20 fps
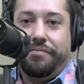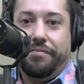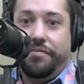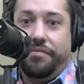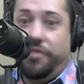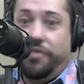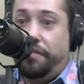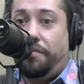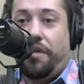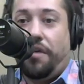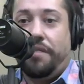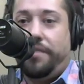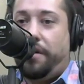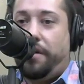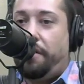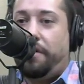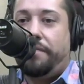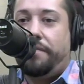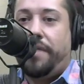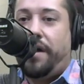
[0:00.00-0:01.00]
Probably
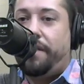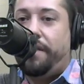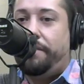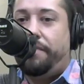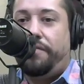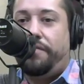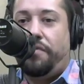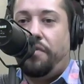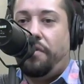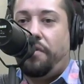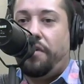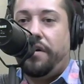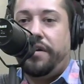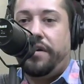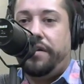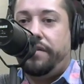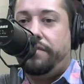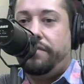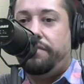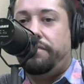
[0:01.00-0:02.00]
heard about it before, and
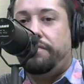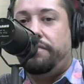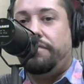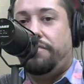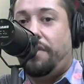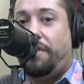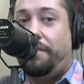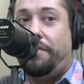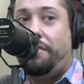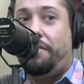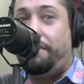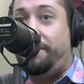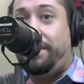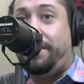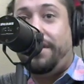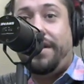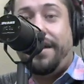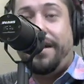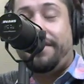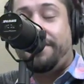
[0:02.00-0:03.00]
it probably won't be the
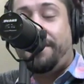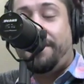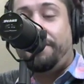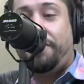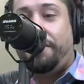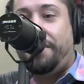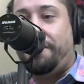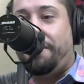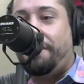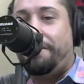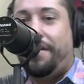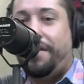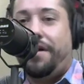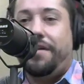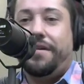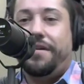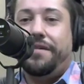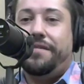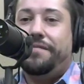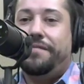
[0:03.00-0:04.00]
last time you'll hear about
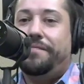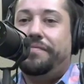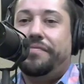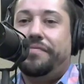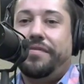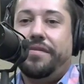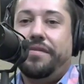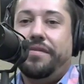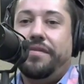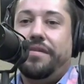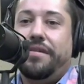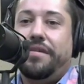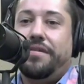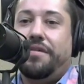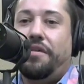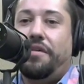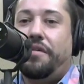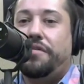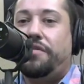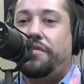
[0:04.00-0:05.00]
it. As
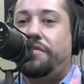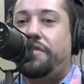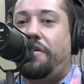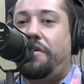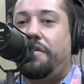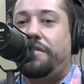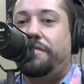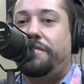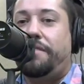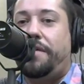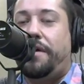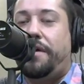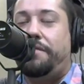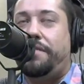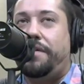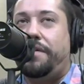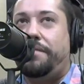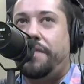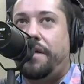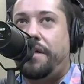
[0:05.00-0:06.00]
long as you're talking about
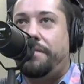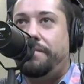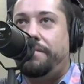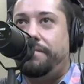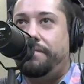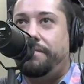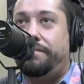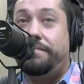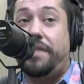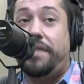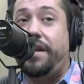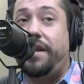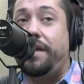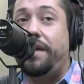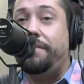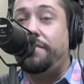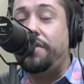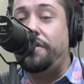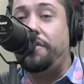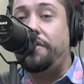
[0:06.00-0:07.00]
me, my
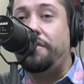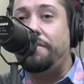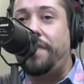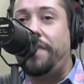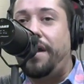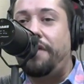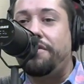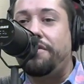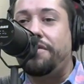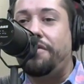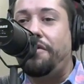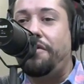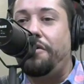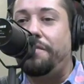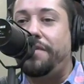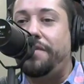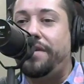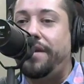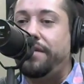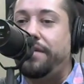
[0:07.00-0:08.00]
name's in your mouth, so I hope
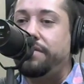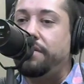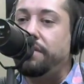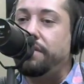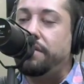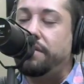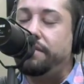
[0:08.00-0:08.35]
it tastes good.